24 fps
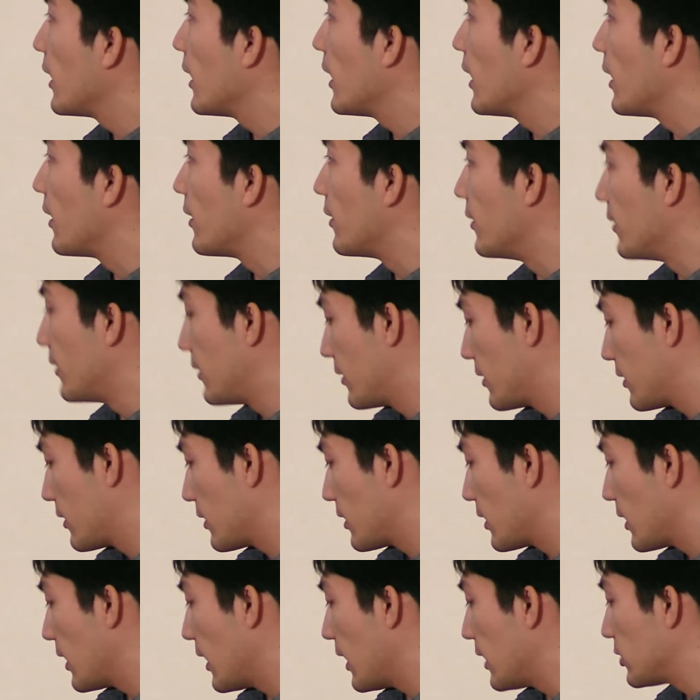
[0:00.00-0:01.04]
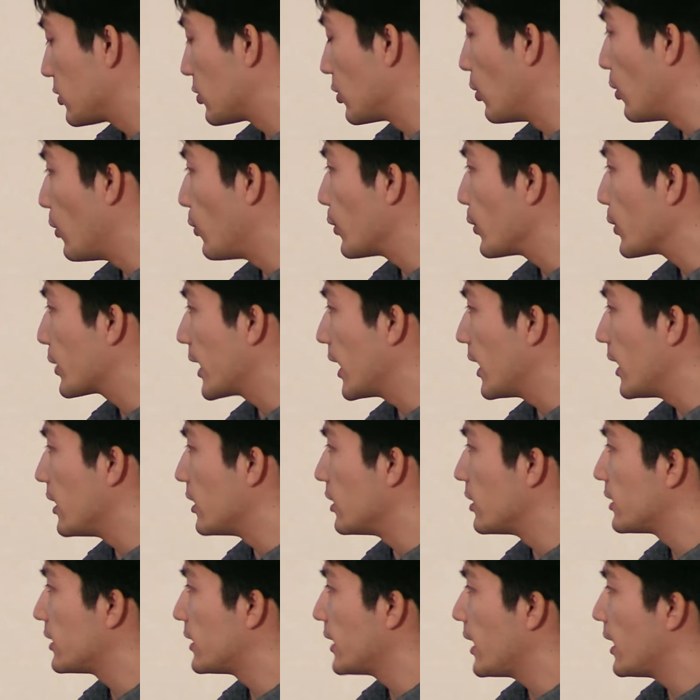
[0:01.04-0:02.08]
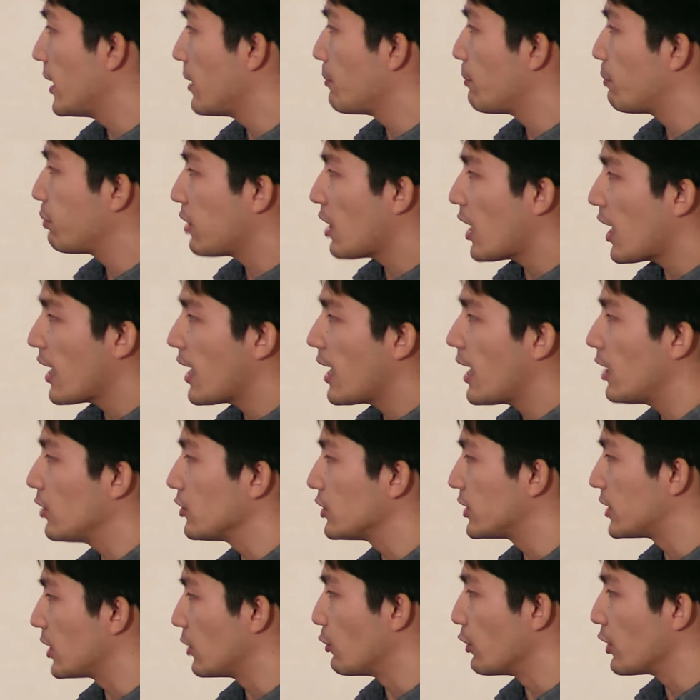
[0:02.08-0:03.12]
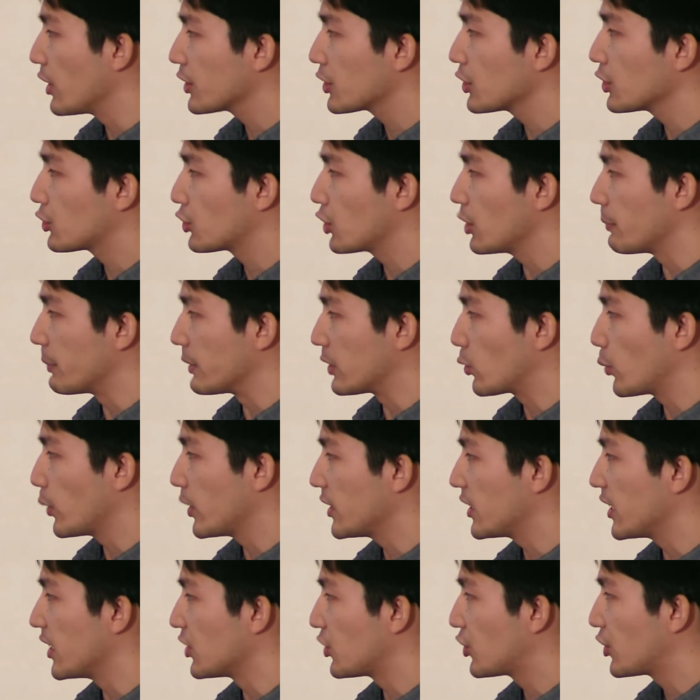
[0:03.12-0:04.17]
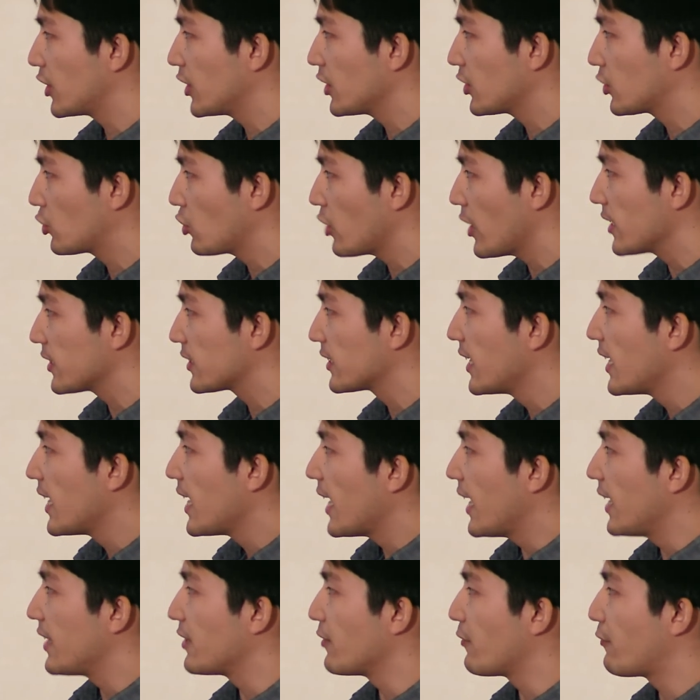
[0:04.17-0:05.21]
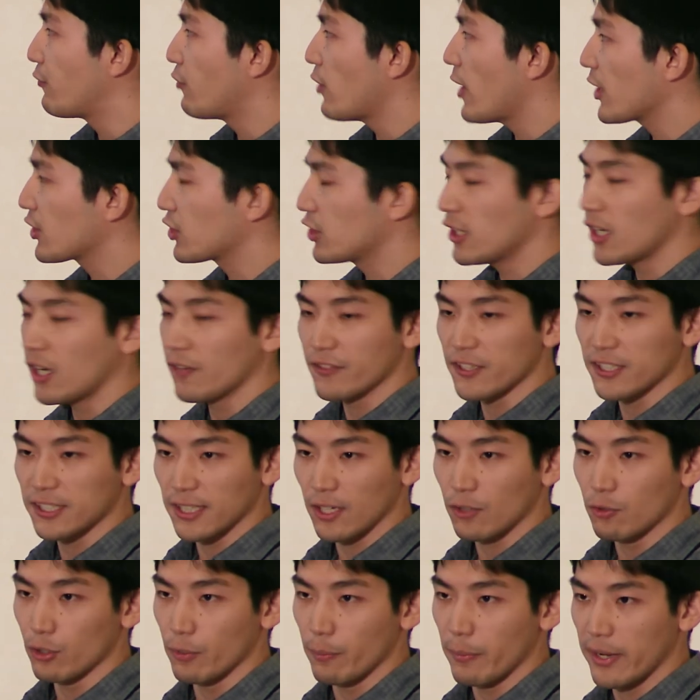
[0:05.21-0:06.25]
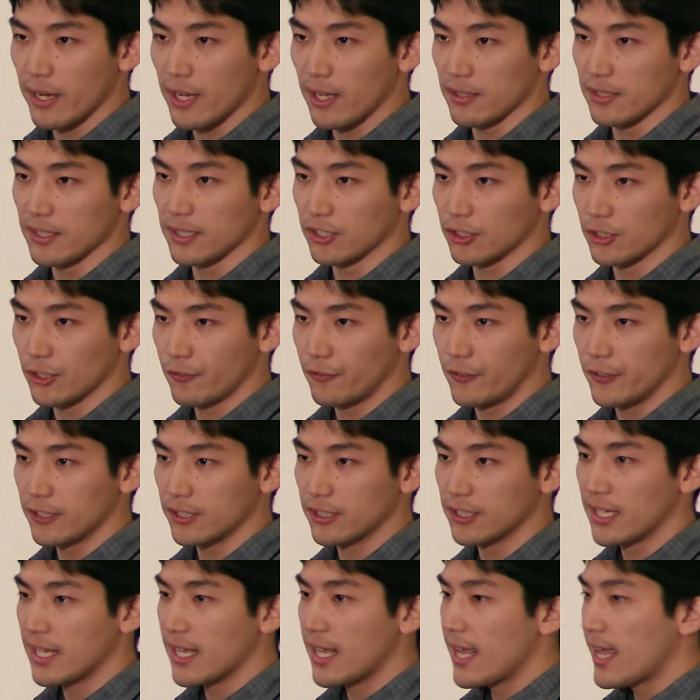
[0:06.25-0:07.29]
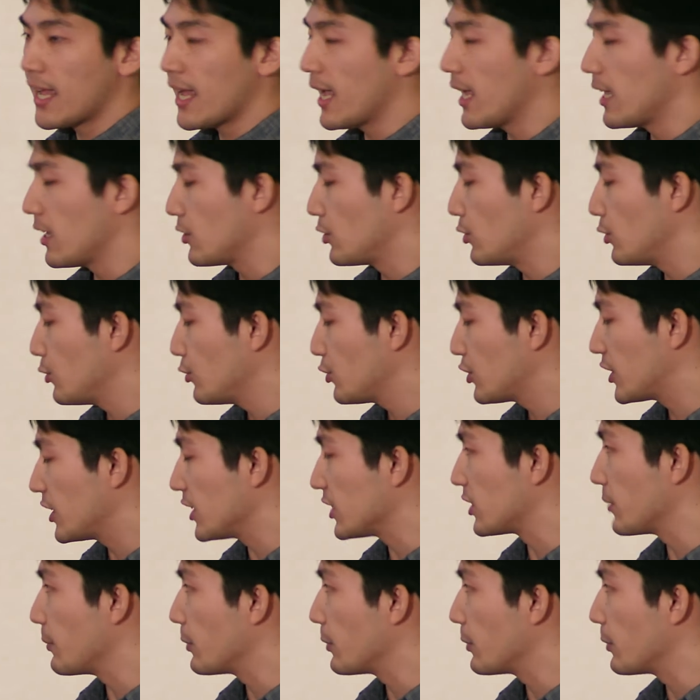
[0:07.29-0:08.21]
And so we can then plot out the relationship between the shear stress and the fraction of the cell remain on the surface, and use the